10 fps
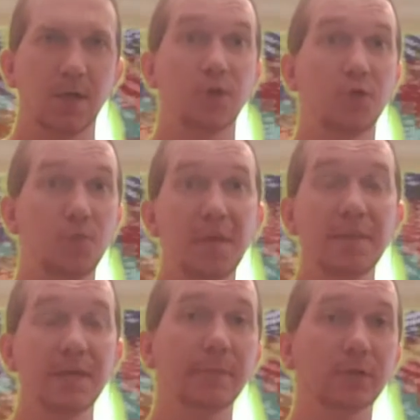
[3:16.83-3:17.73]
you may
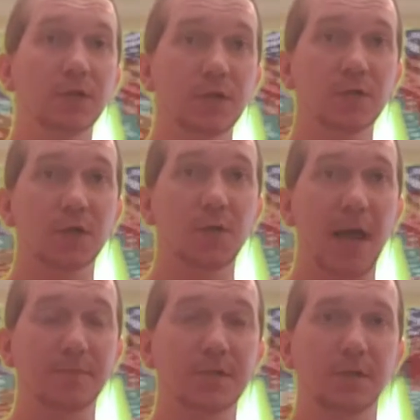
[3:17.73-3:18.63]
be able to do so
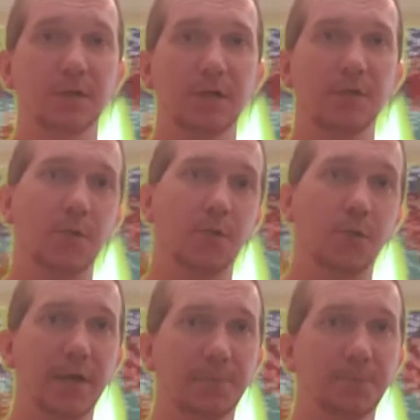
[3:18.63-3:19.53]
absolutely for free.